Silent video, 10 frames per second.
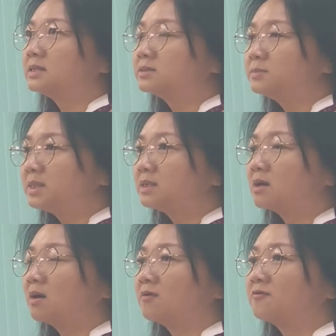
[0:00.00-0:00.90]
bit
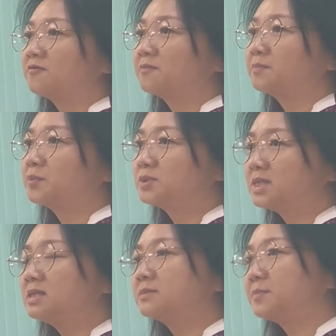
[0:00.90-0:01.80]
of
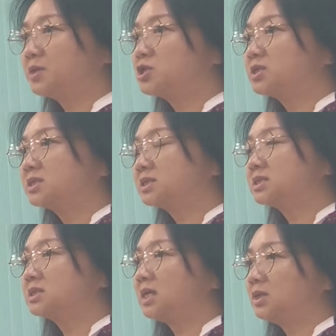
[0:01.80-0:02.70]
putting the pictures
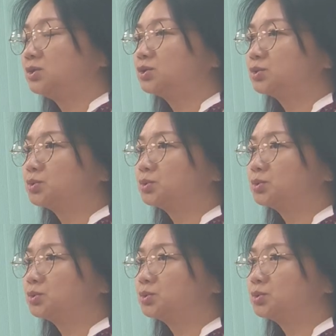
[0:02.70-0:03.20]
into